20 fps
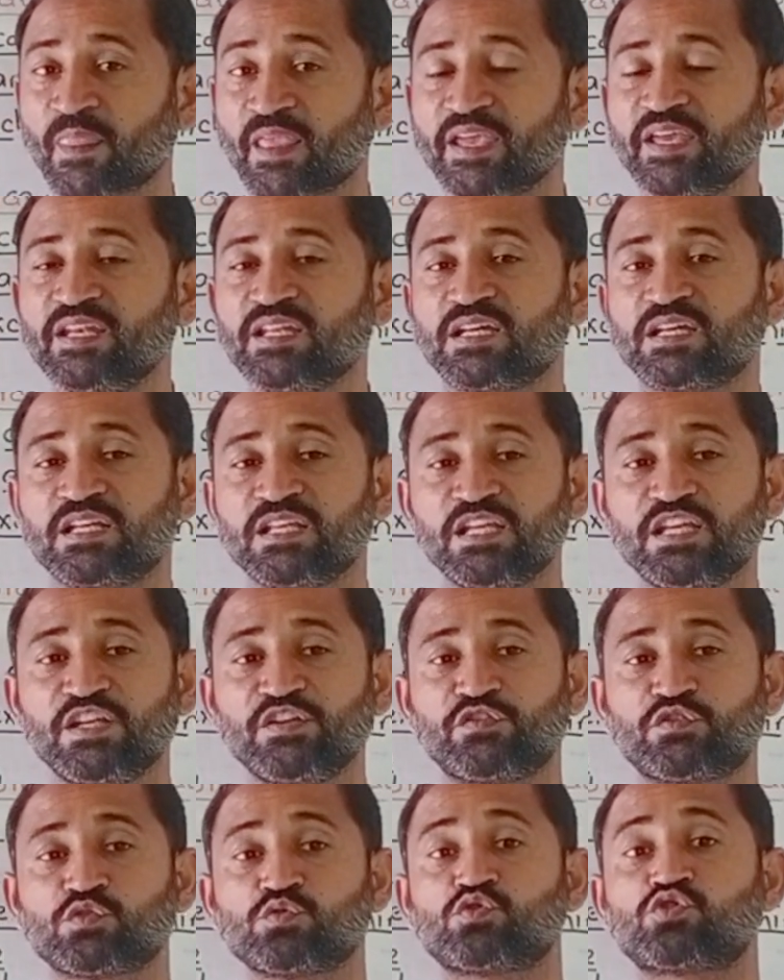
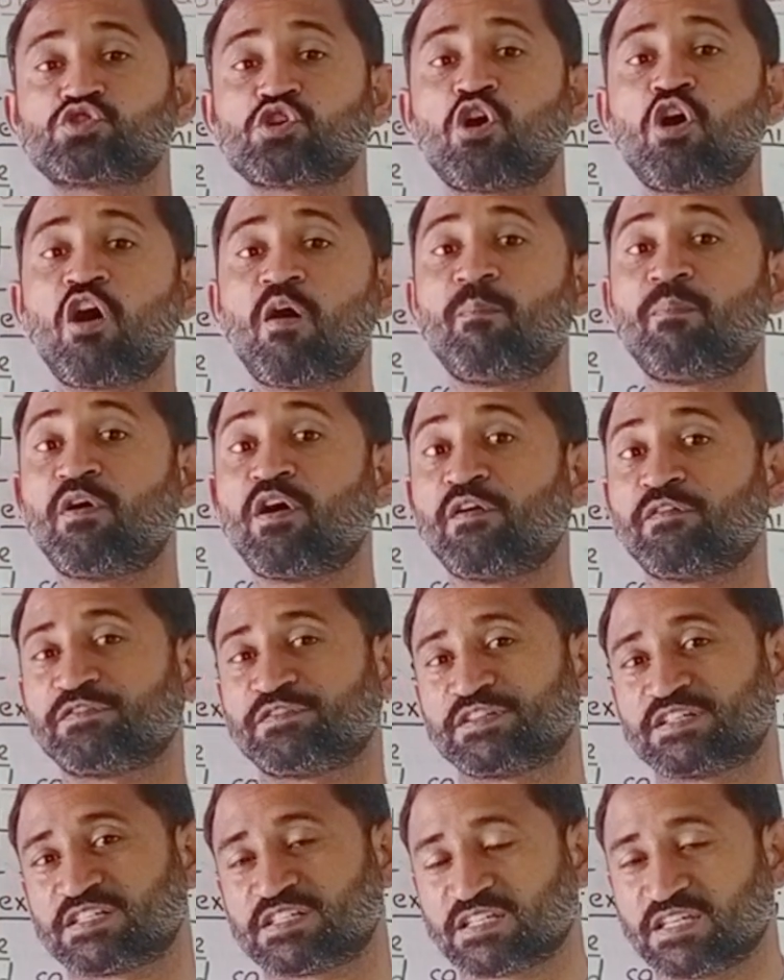increased to top
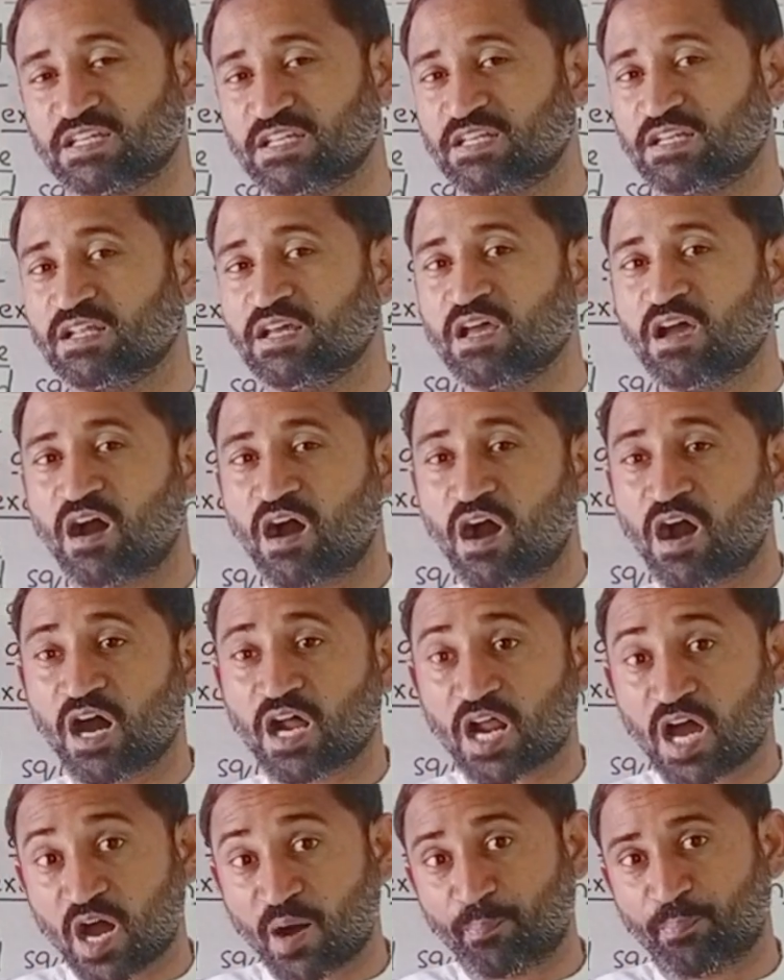of the skin
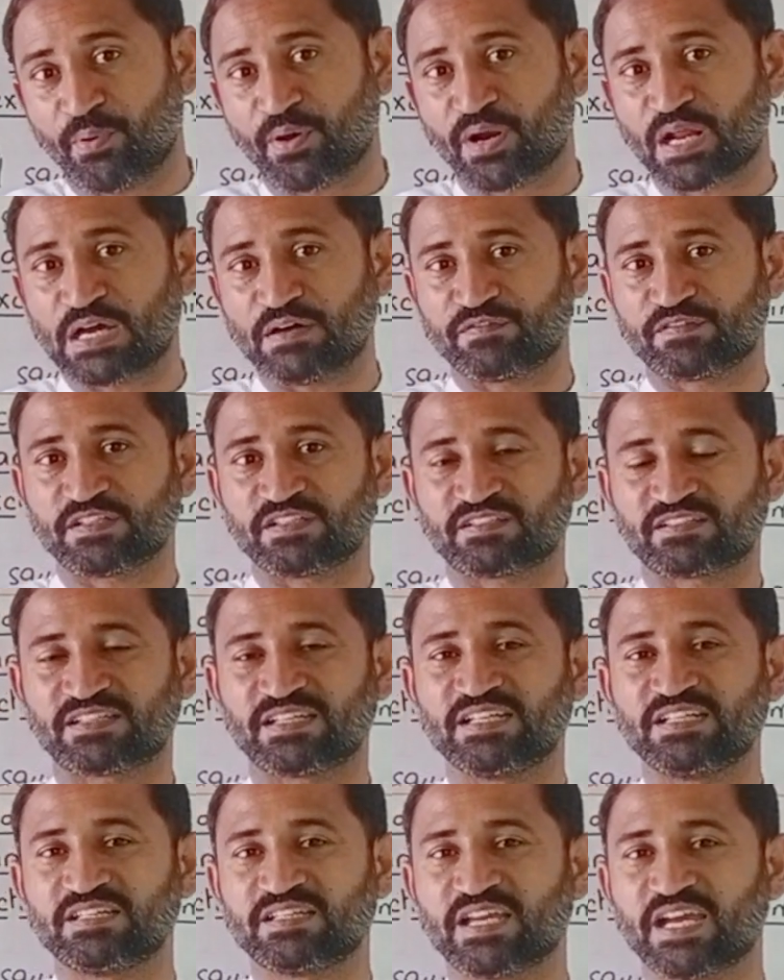or upper of the
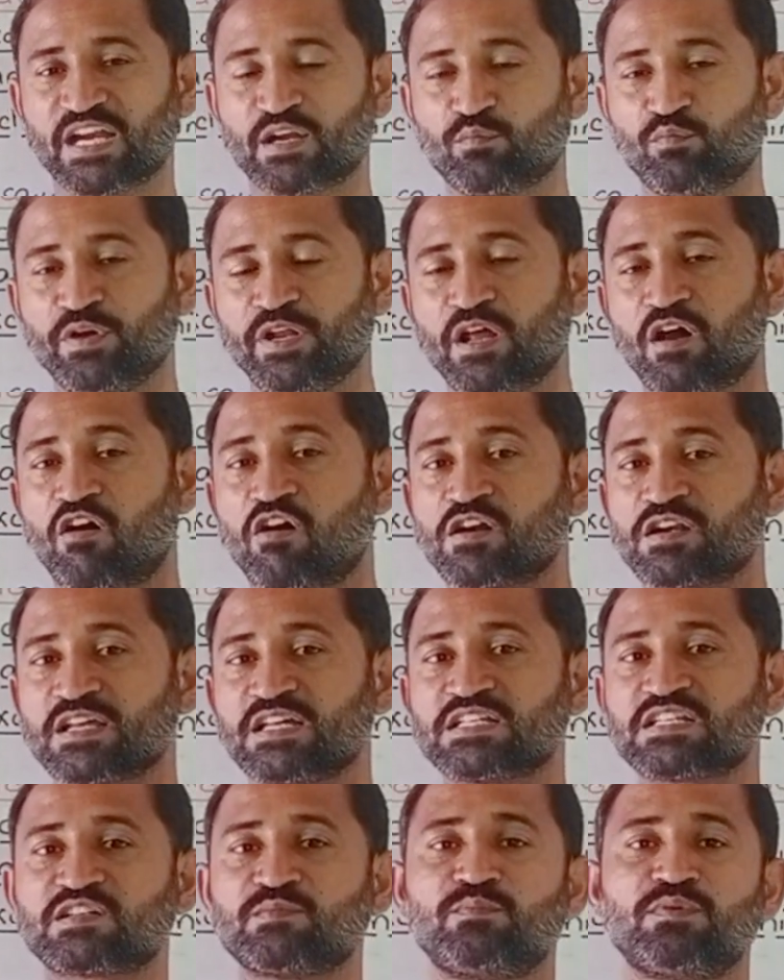skin, that when
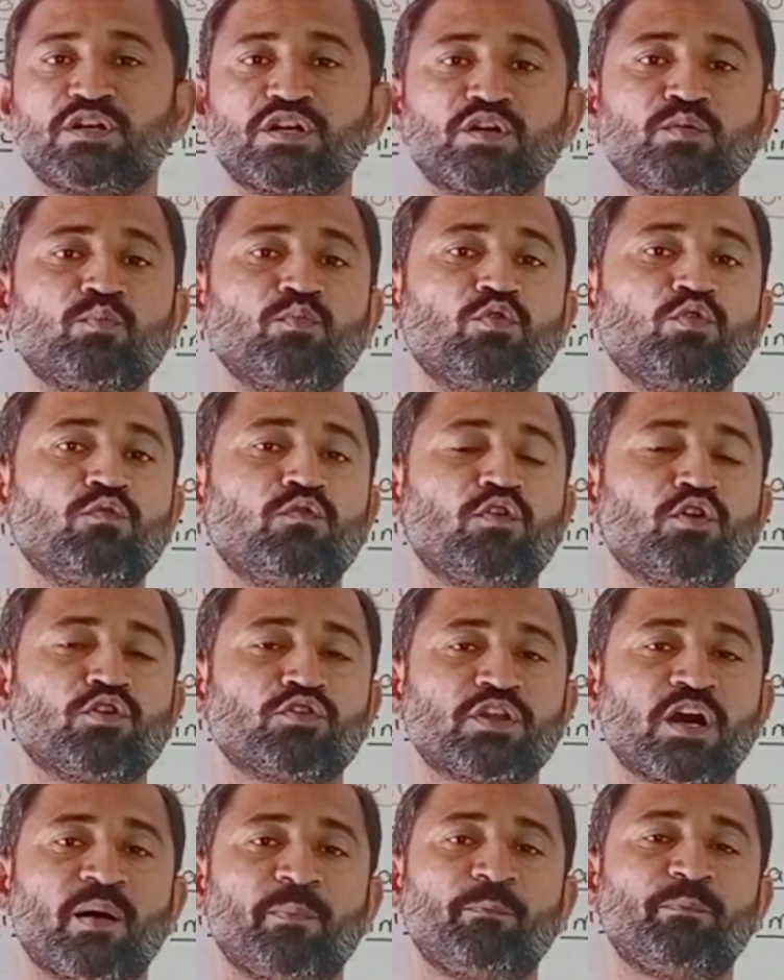hottest blood move
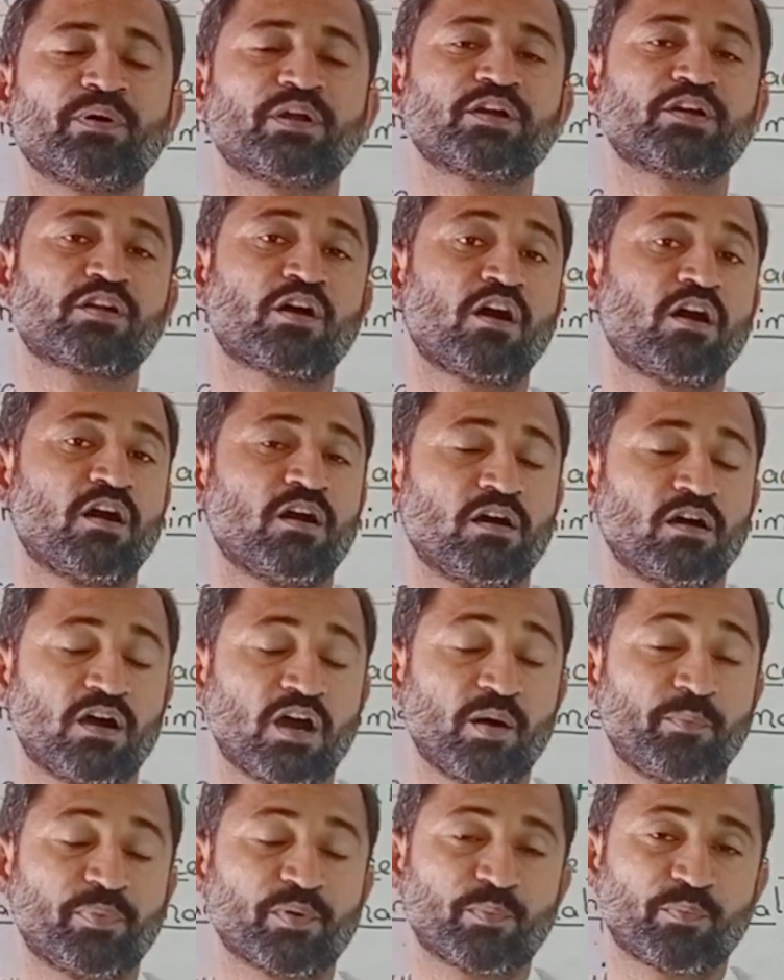on the
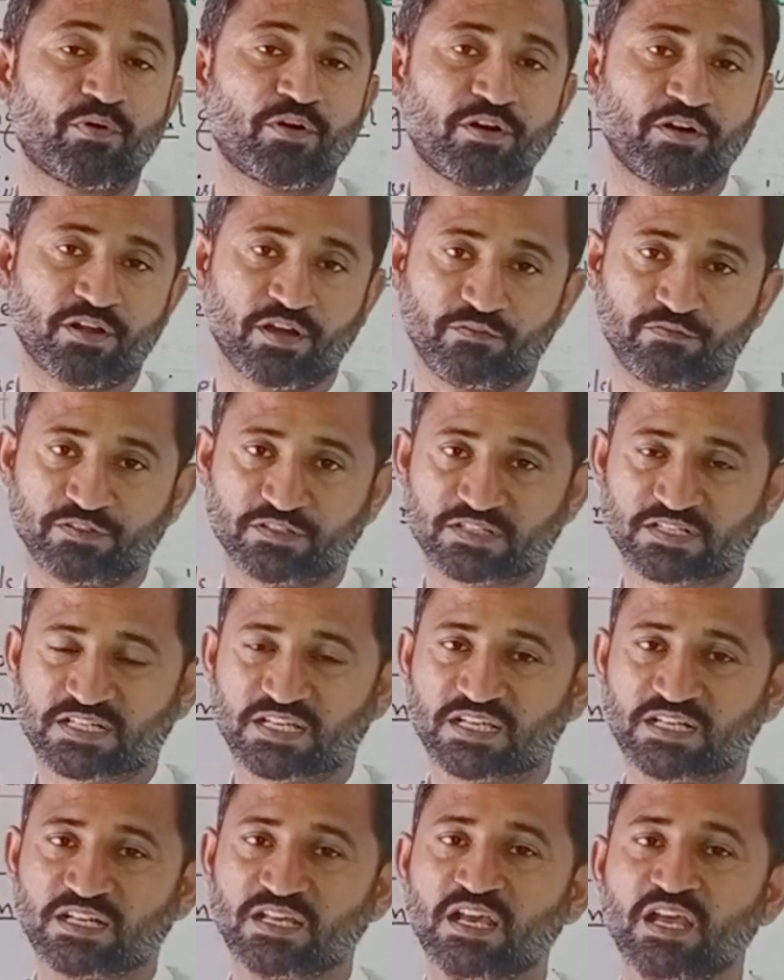upper part of the
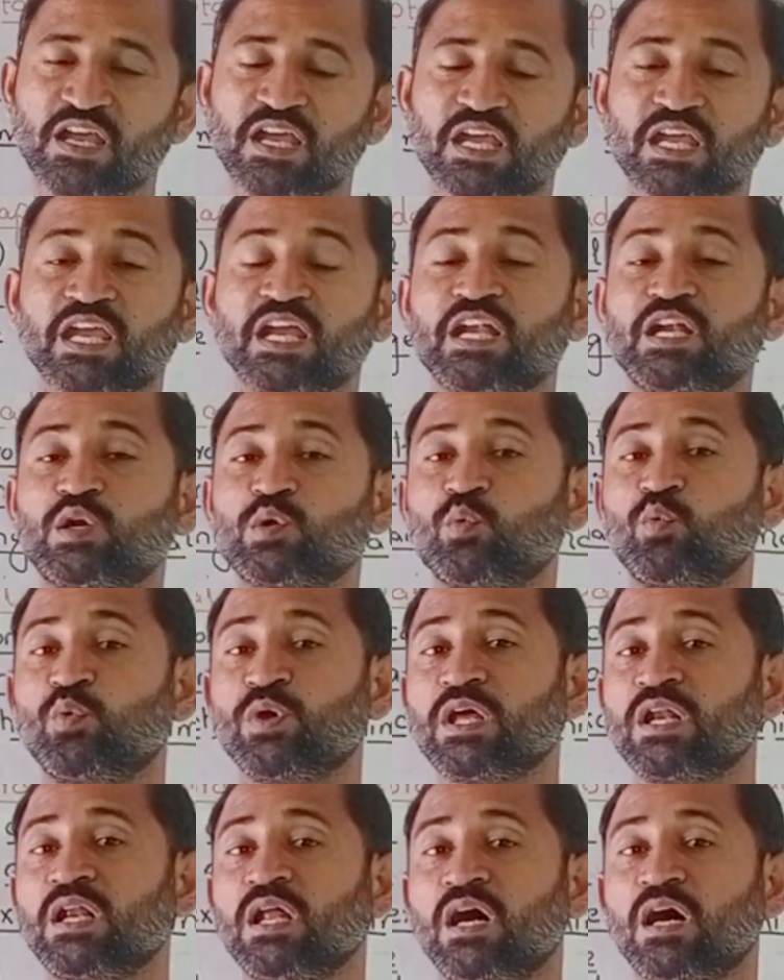skin, it
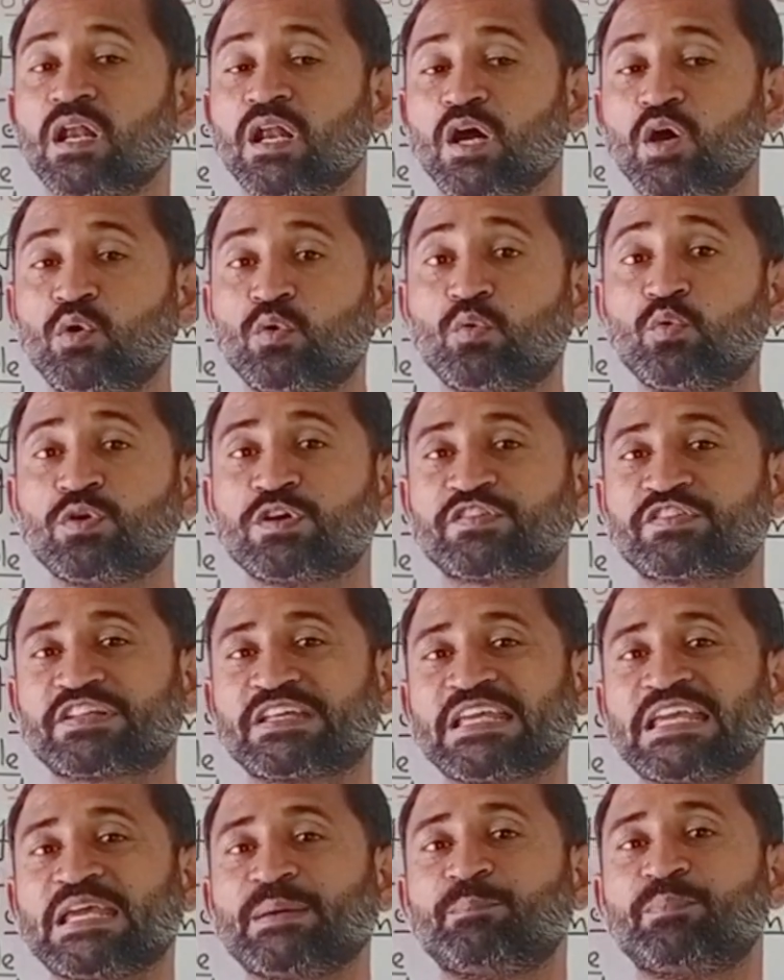will allow to
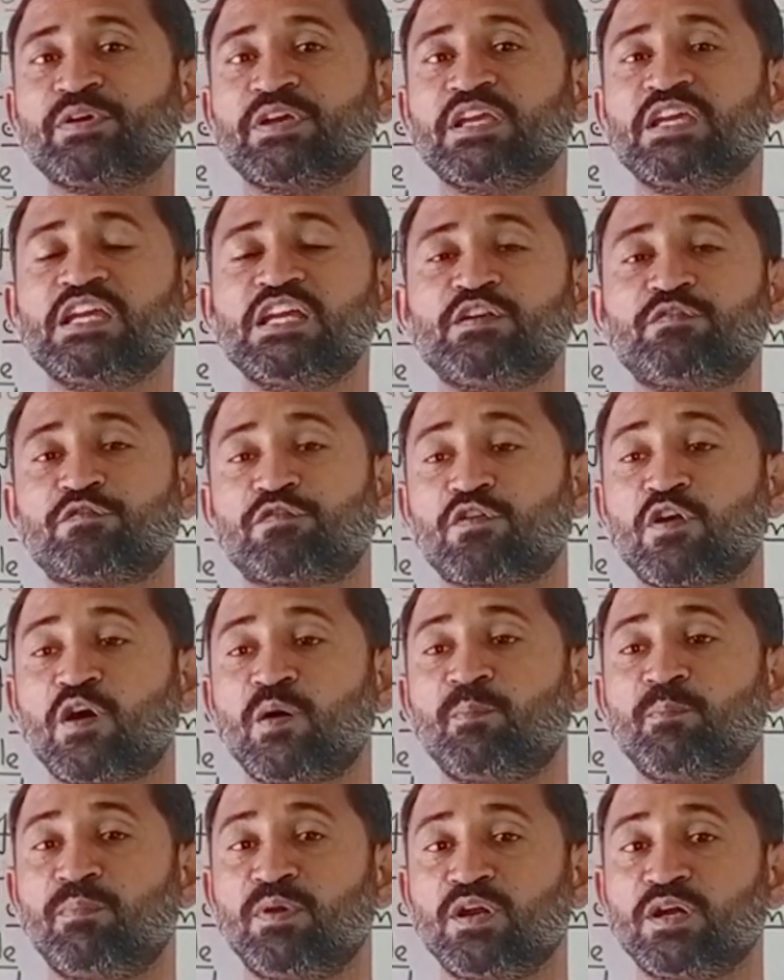escape heat
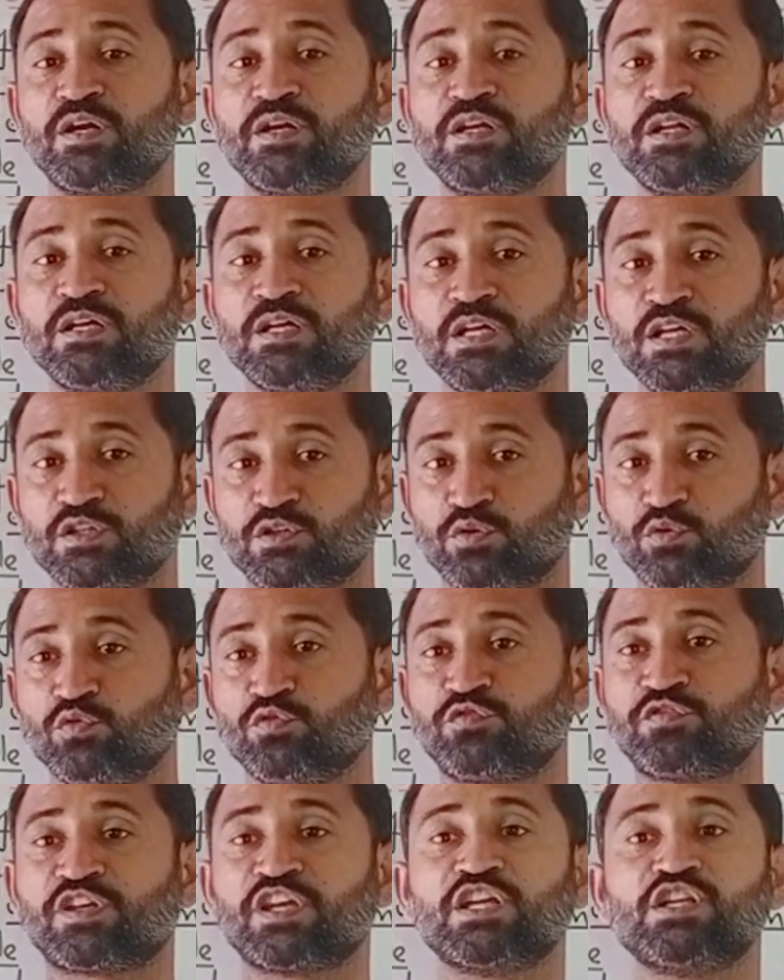from blood
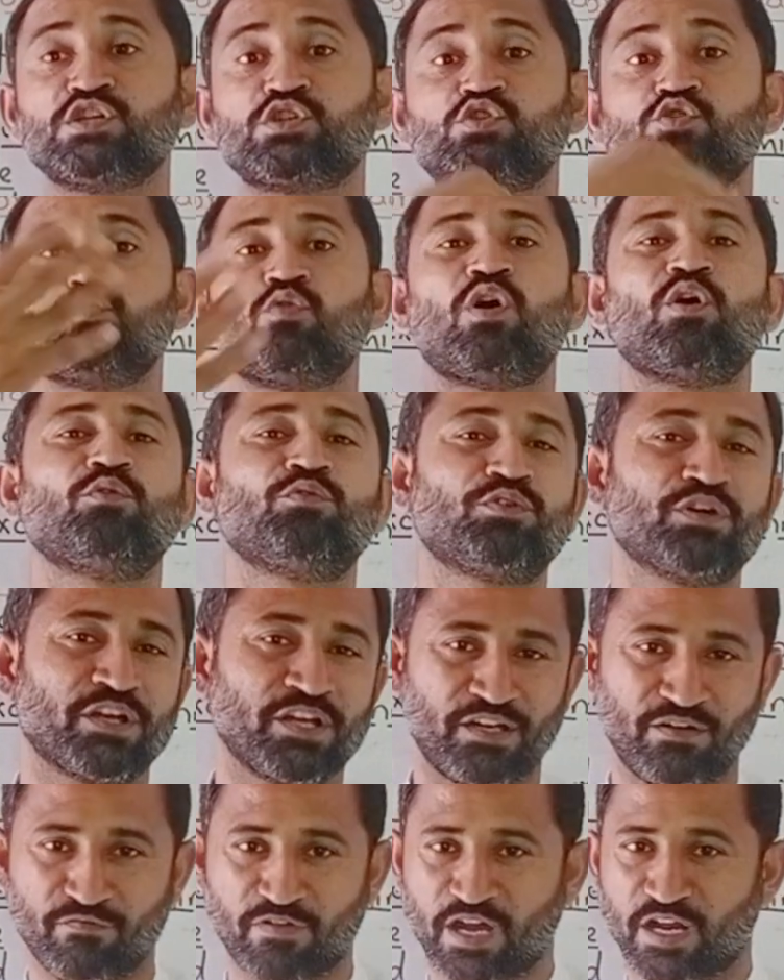through skin to outer
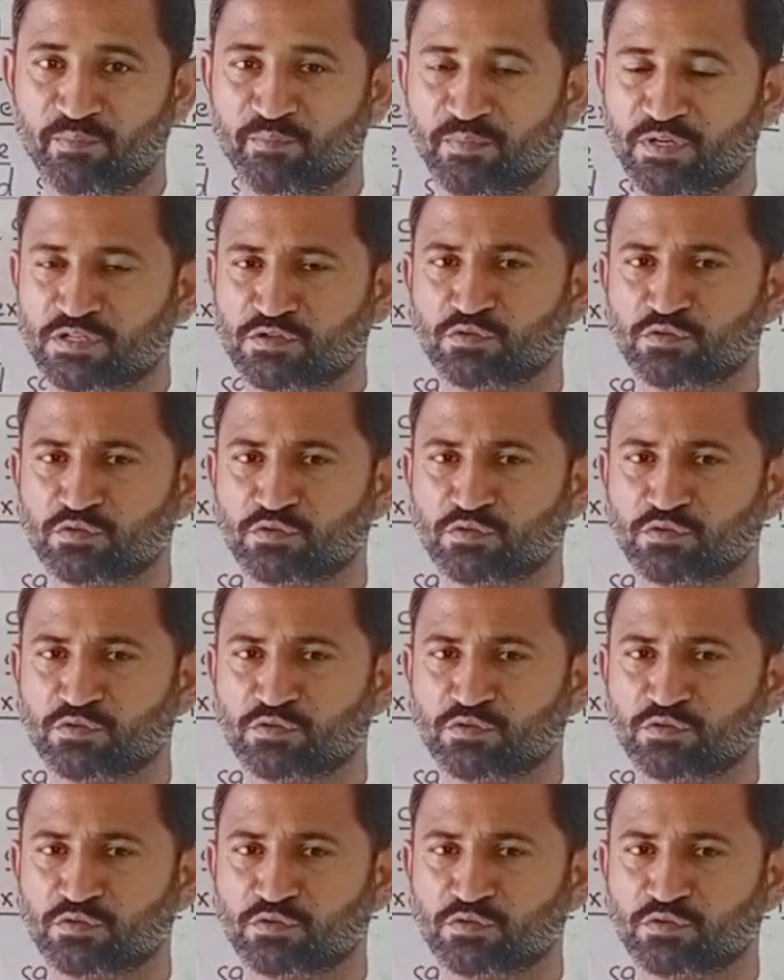environment.